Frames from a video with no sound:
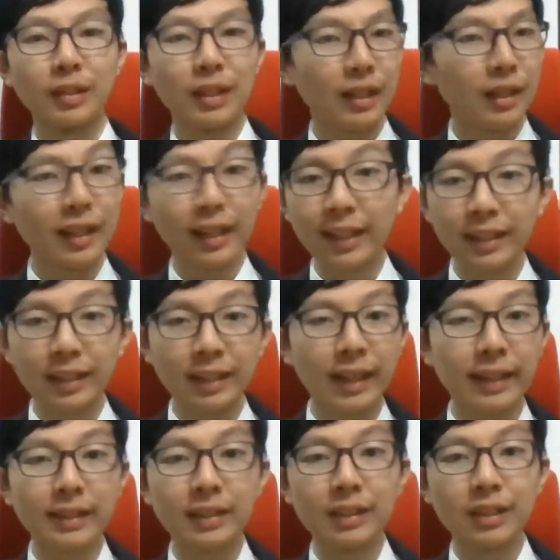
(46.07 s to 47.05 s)
There are like
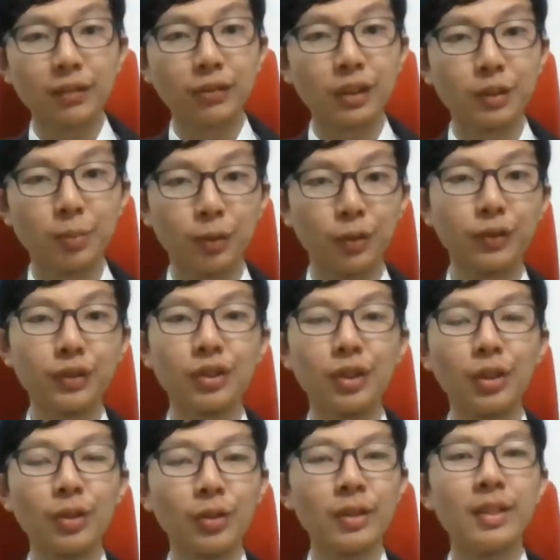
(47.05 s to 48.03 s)
90 of these movies.
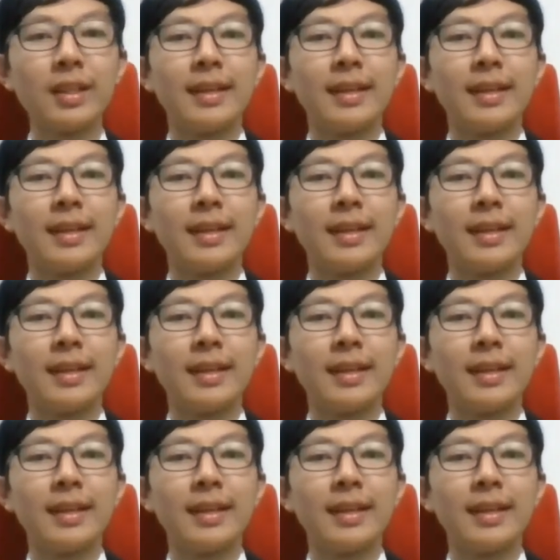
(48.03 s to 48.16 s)
So